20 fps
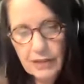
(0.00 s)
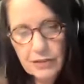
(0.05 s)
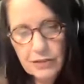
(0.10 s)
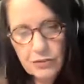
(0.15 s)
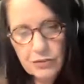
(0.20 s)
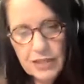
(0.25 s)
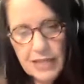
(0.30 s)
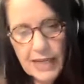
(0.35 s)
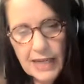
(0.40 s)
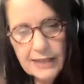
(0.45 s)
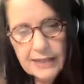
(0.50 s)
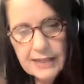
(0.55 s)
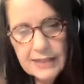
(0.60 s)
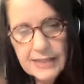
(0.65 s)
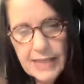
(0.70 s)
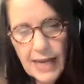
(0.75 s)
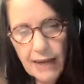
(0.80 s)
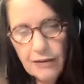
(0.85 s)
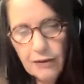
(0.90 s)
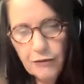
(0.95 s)
So take the
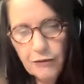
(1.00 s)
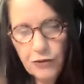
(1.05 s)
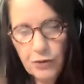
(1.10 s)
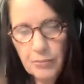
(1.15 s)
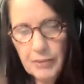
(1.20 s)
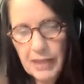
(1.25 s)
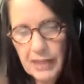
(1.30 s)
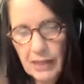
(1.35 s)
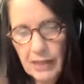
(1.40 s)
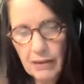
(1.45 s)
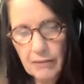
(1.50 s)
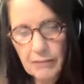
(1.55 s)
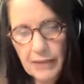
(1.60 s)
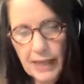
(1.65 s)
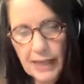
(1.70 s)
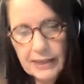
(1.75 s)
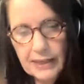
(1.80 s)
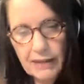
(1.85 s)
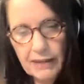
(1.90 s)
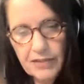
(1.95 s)
talent from him
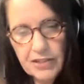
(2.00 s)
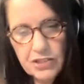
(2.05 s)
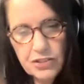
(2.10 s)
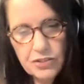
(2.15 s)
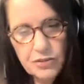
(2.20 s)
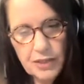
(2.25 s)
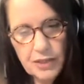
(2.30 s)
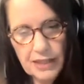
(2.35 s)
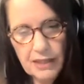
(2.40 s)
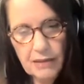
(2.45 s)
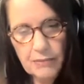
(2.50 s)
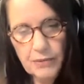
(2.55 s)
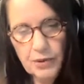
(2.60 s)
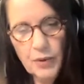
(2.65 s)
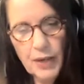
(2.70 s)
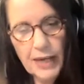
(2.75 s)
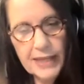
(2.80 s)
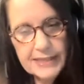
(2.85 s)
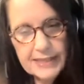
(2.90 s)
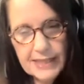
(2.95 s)
and give it to him who
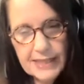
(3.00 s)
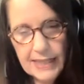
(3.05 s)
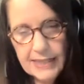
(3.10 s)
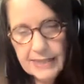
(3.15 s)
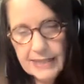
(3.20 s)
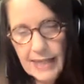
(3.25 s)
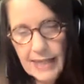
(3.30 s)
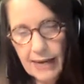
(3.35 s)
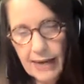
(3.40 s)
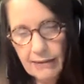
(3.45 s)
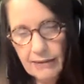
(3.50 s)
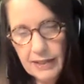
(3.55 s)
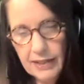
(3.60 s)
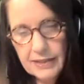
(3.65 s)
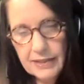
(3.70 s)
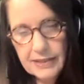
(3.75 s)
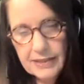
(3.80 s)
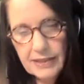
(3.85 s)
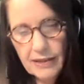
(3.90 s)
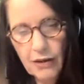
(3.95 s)
has 10
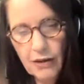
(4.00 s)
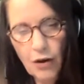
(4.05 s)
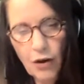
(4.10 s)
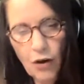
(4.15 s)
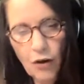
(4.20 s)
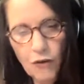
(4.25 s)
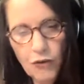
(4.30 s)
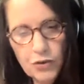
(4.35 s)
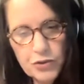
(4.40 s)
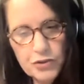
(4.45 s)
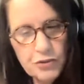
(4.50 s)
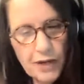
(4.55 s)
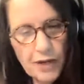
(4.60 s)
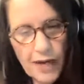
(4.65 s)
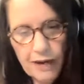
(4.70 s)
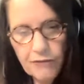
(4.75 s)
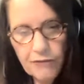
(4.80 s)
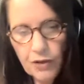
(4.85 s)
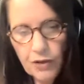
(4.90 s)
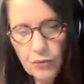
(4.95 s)
talents. For to
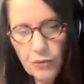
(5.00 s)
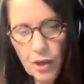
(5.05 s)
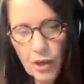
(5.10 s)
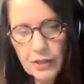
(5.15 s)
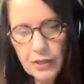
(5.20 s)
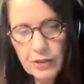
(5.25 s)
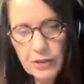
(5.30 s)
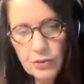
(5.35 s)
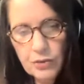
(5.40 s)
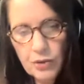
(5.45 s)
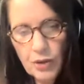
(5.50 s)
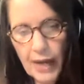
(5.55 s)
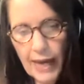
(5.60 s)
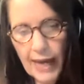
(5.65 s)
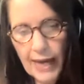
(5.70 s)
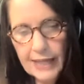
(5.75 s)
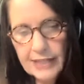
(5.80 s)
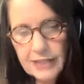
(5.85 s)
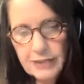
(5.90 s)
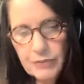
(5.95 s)
everyone who
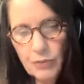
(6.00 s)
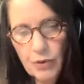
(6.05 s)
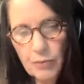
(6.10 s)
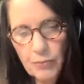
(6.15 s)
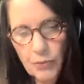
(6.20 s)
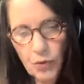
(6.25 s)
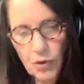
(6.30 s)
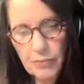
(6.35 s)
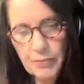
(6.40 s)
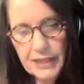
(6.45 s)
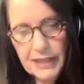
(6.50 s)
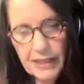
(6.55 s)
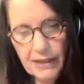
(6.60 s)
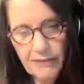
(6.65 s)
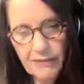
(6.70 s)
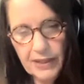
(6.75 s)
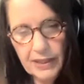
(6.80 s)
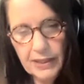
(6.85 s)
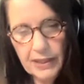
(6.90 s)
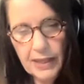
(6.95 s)
has will more be
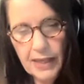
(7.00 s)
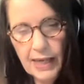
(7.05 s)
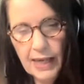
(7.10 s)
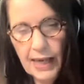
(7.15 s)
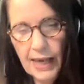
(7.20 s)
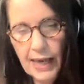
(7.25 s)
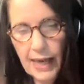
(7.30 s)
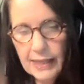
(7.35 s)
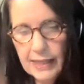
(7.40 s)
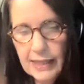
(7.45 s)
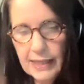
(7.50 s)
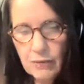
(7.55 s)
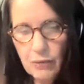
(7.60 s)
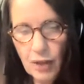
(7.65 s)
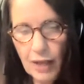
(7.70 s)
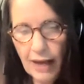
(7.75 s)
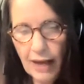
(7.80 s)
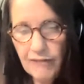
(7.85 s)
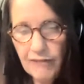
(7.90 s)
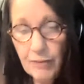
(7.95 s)
given, and he
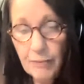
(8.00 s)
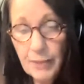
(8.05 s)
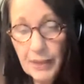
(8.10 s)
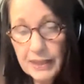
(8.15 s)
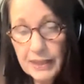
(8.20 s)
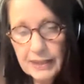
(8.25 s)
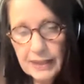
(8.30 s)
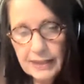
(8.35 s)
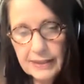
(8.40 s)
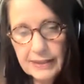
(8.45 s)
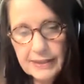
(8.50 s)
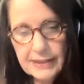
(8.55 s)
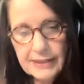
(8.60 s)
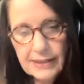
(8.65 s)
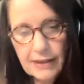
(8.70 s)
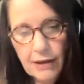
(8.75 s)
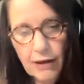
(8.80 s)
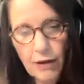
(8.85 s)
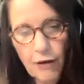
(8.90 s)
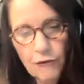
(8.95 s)
will have
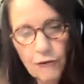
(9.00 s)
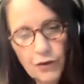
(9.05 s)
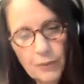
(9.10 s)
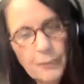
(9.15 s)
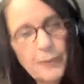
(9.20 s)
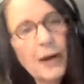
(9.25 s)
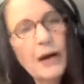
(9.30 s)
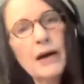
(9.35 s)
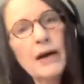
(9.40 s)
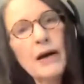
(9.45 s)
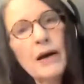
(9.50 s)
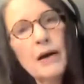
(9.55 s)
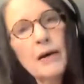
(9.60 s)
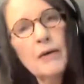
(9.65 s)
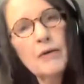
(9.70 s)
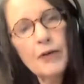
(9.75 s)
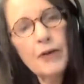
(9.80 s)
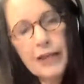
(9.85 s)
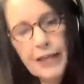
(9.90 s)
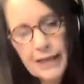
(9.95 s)
abundance. From
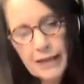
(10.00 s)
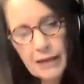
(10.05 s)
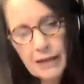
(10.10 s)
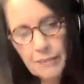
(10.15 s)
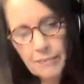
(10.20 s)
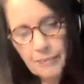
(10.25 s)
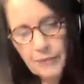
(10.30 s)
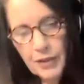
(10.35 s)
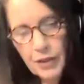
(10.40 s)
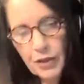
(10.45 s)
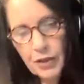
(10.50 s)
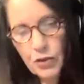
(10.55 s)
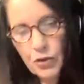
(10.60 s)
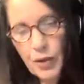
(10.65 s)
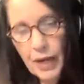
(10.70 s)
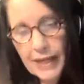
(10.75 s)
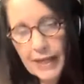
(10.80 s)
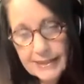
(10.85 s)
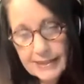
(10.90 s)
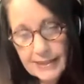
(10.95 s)
him who
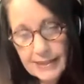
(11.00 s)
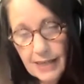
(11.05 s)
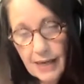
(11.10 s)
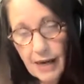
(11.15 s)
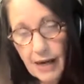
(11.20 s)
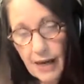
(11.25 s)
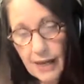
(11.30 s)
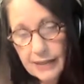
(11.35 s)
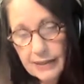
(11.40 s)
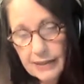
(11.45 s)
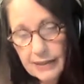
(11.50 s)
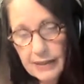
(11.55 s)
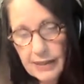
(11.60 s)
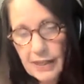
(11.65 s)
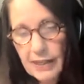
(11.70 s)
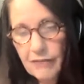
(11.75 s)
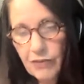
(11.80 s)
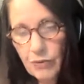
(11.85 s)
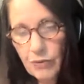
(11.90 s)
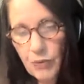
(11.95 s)
has not,
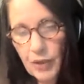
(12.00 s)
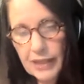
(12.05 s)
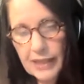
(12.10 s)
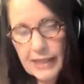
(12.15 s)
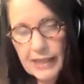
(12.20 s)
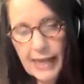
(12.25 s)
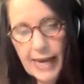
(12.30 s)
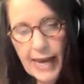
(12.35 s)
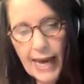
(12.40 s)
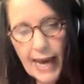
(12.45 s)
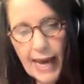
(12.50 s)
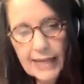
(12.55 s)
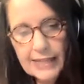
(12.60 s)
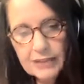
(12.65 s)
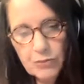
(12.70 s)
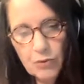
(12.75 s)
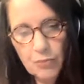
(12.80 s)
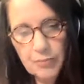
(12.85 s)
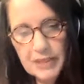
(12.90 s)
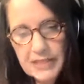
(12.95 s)
even what he
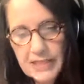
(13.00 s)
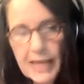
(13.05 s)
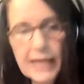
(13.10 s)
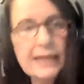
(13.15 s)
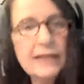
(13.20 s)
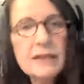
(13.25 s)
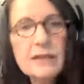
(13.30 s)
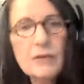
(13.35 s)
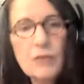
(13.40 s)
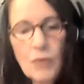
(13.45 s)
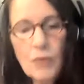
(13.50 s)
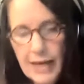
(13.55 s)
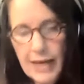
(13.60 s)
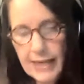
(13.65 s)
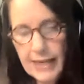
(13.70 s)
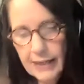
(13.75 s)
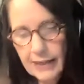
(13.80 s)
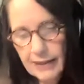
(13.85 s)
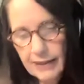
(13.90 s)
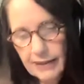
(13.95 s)
has will be taken
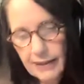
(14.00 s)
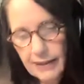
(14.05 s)
away.